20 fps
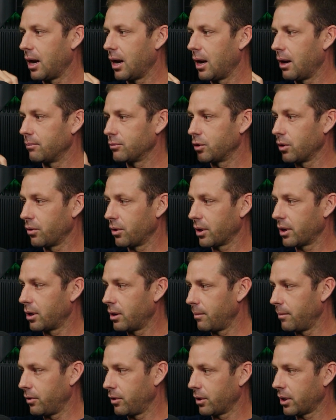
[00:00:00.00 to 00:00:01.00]
So they're
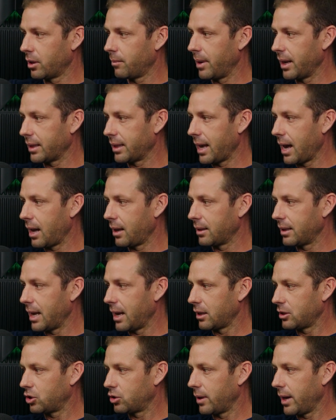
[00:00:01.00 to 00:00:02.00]
gonna make
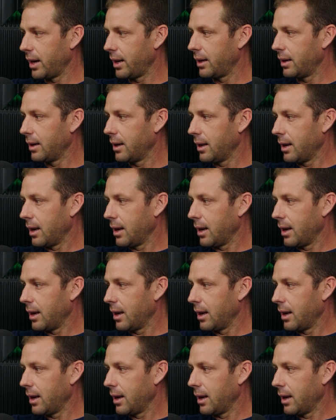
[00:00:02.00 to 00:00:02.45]
that trade.